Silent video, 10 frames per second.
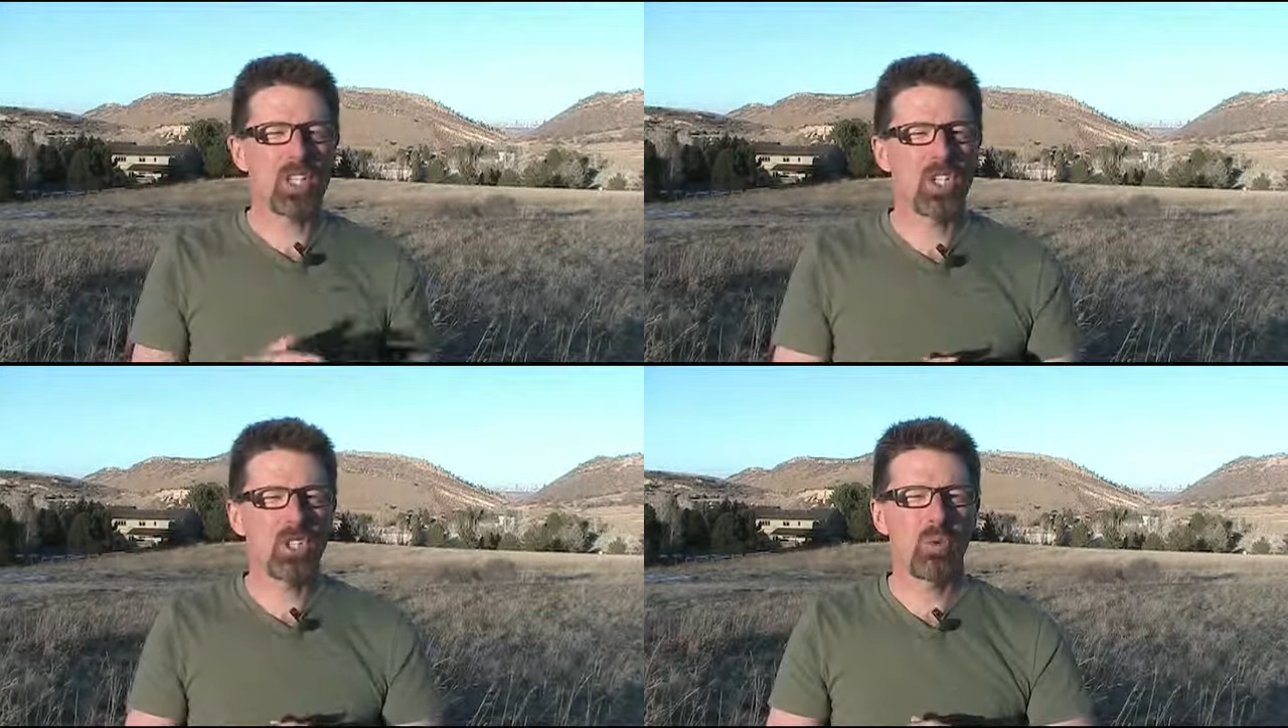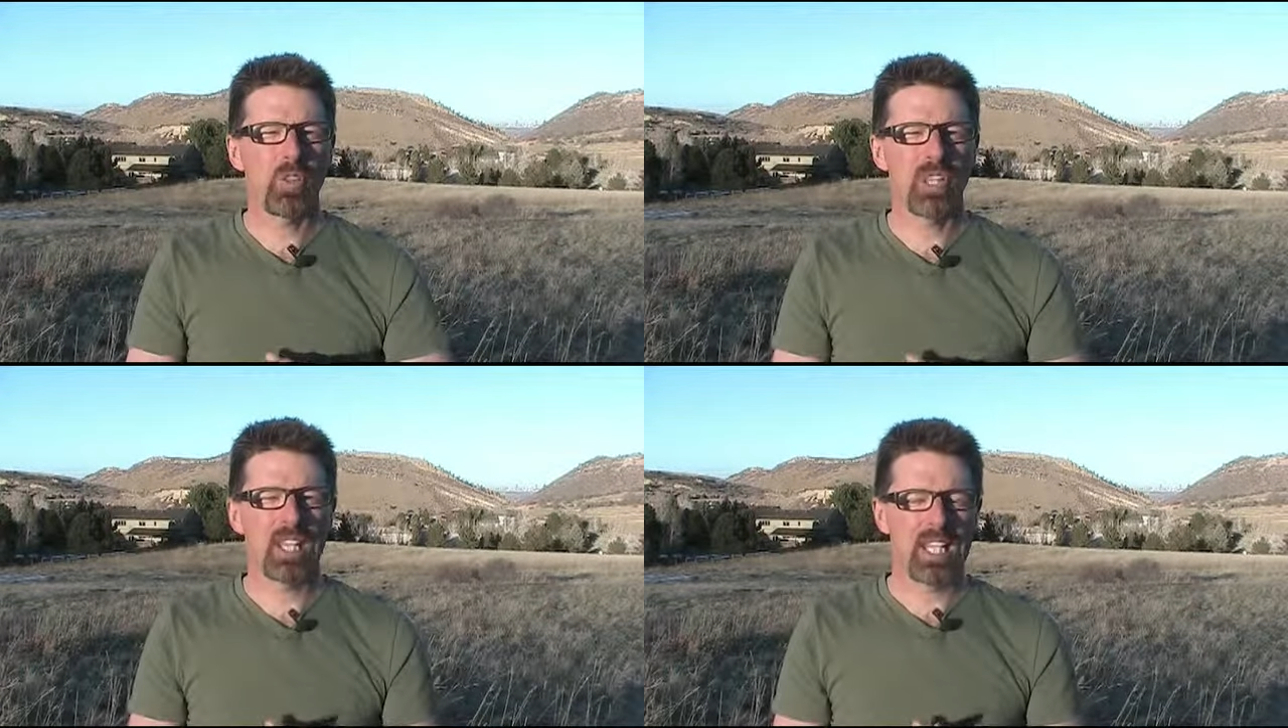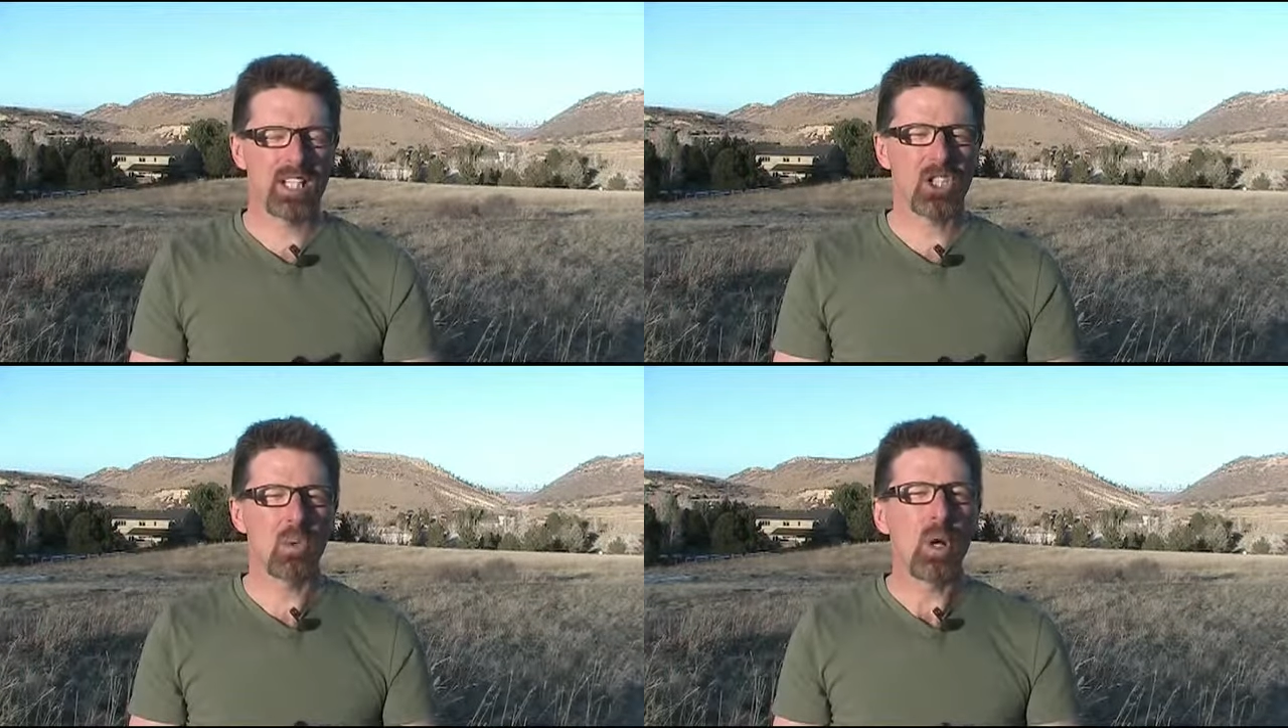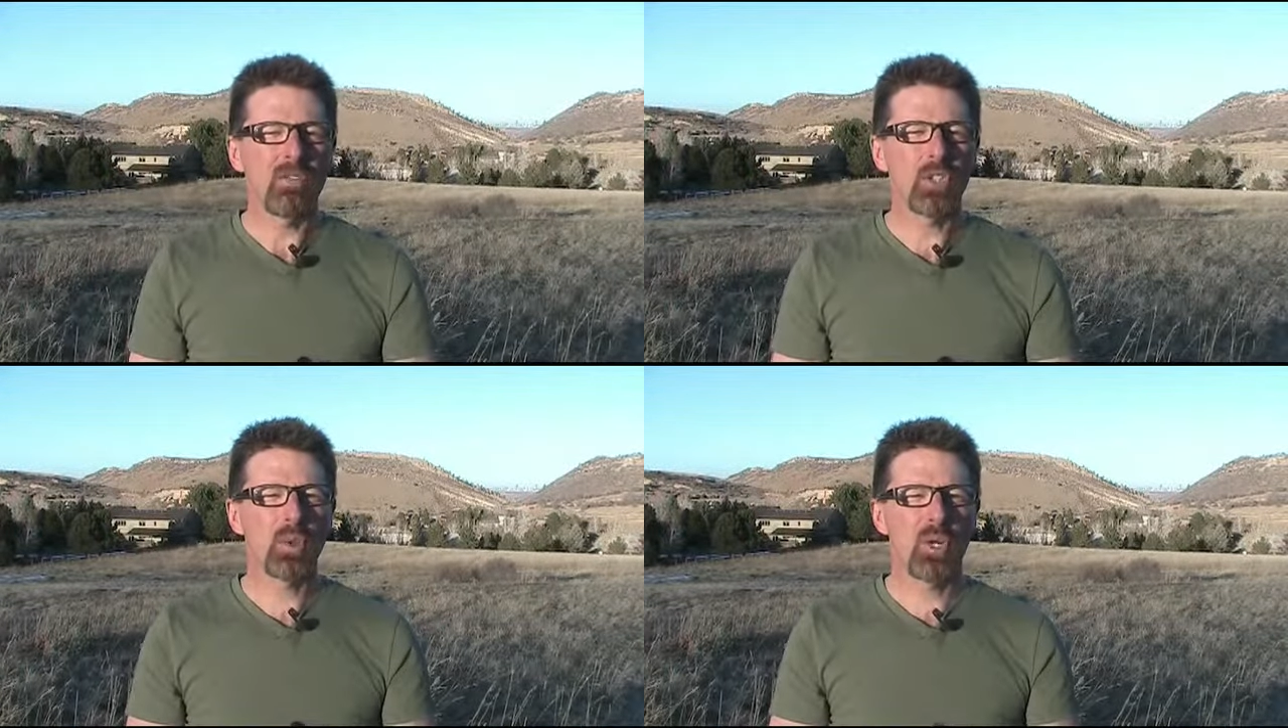to you within the next 12
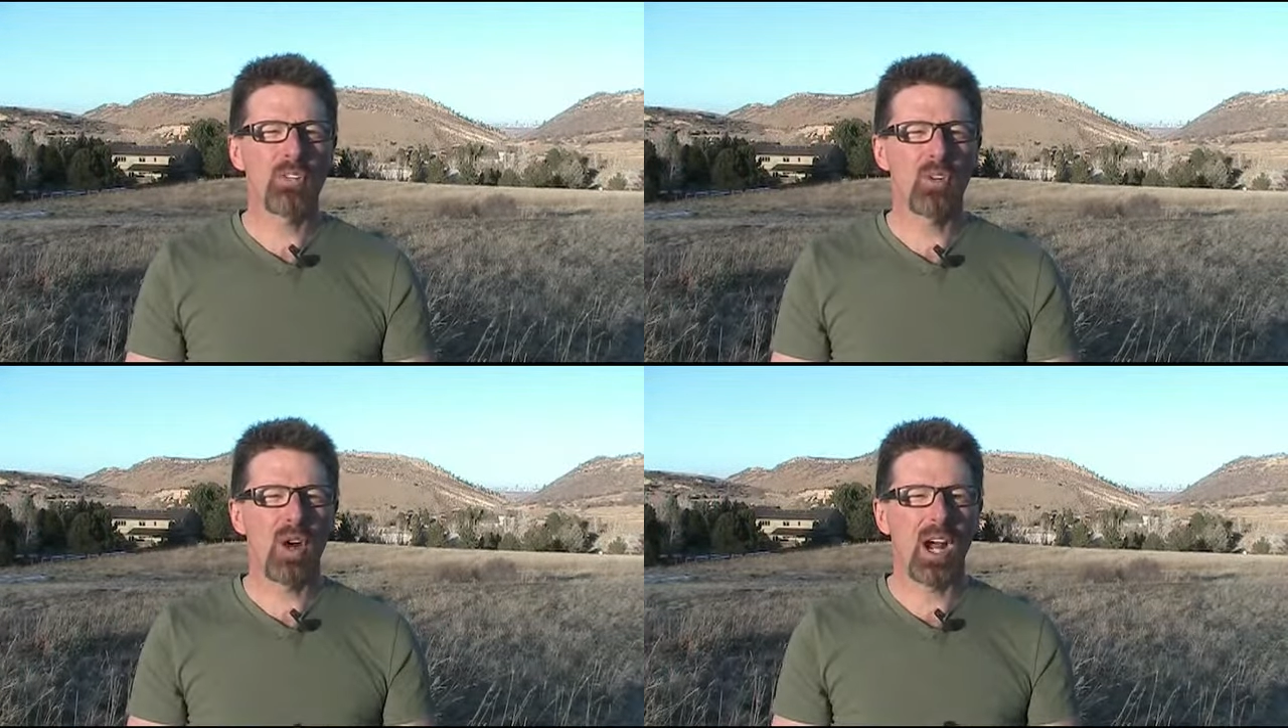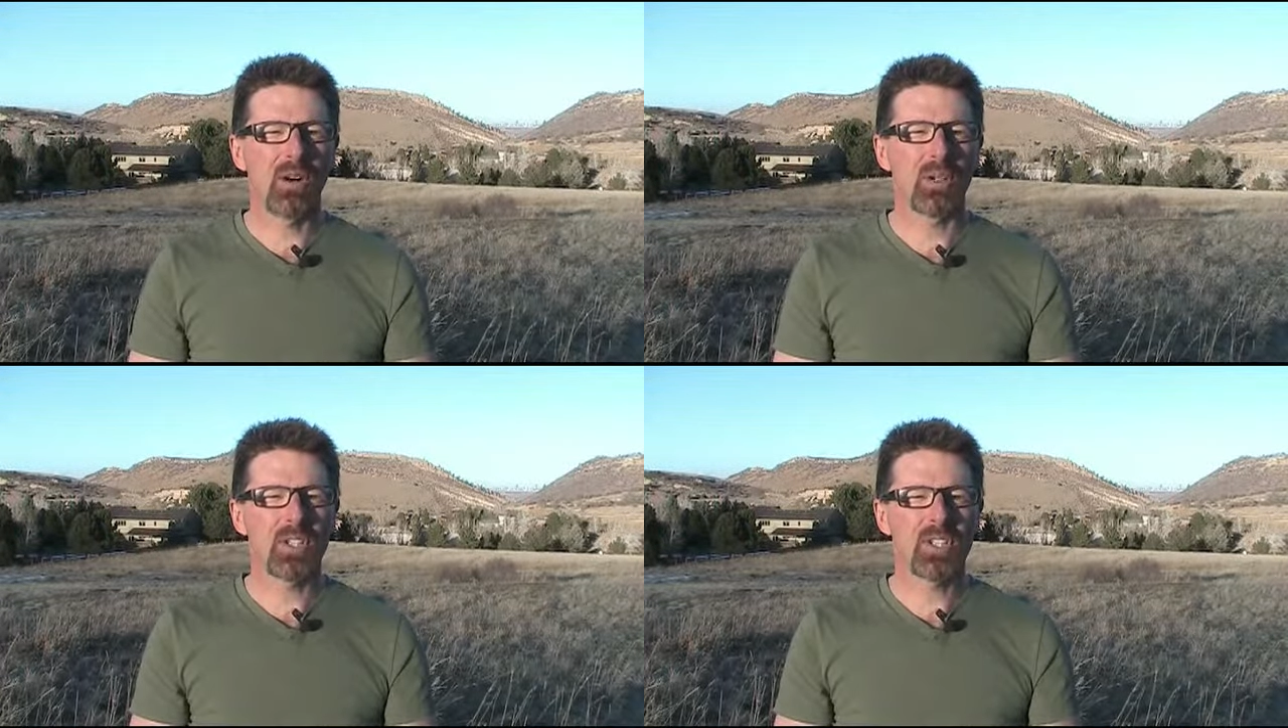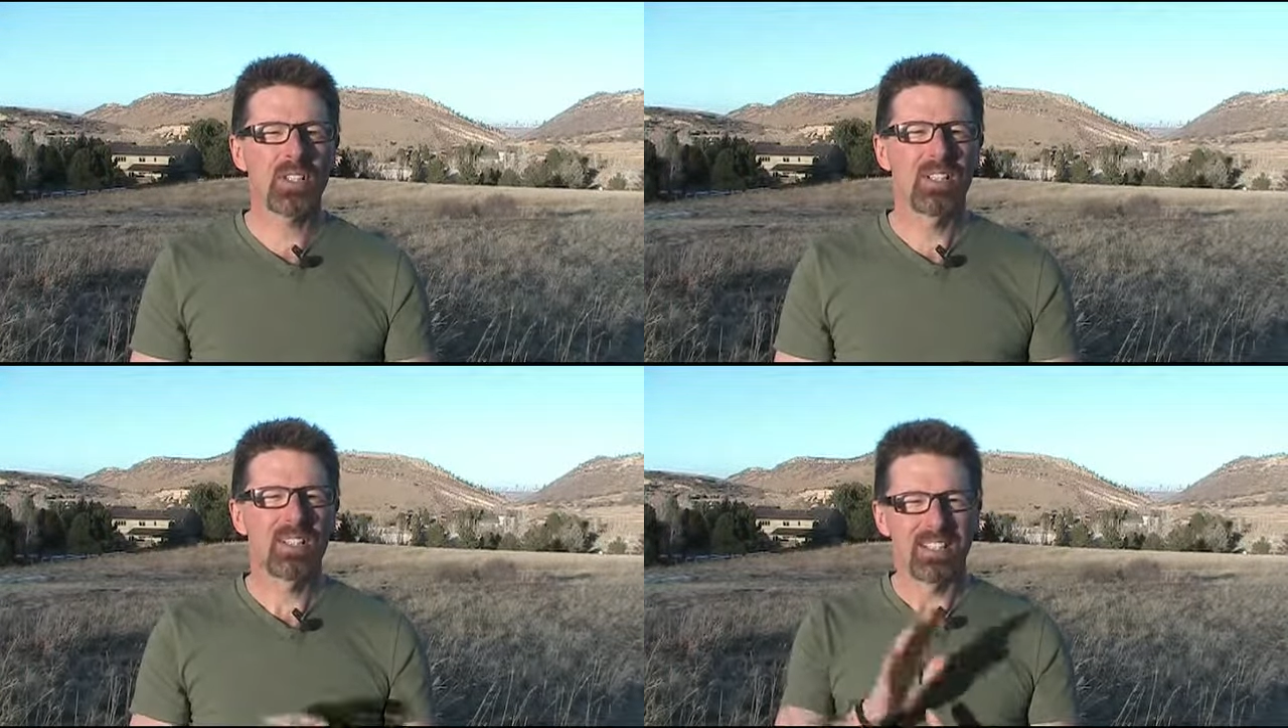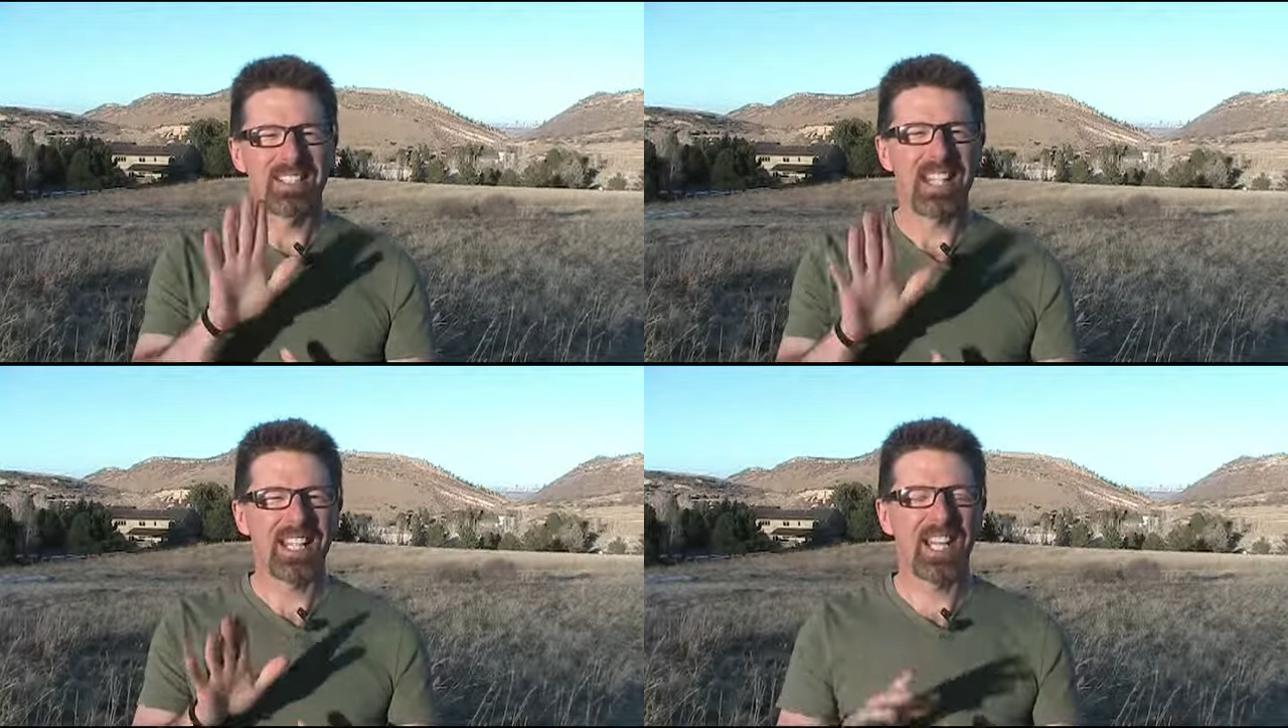to 24 hours.
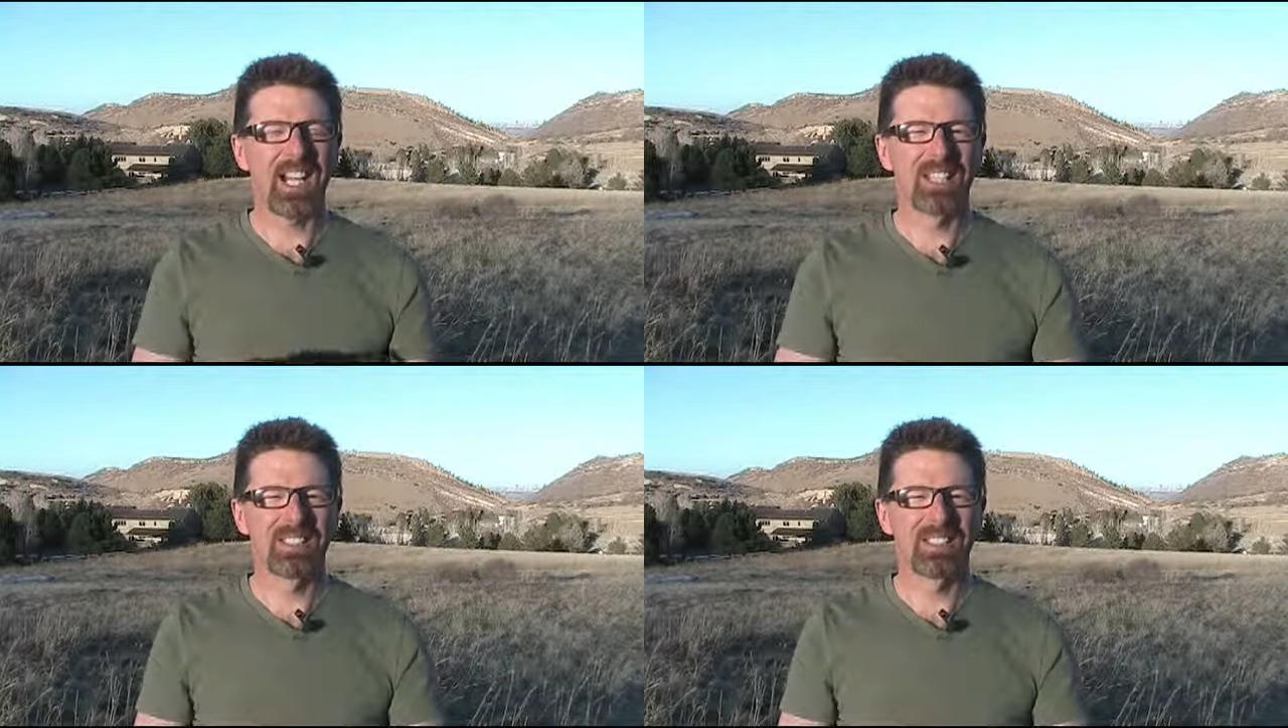Take care.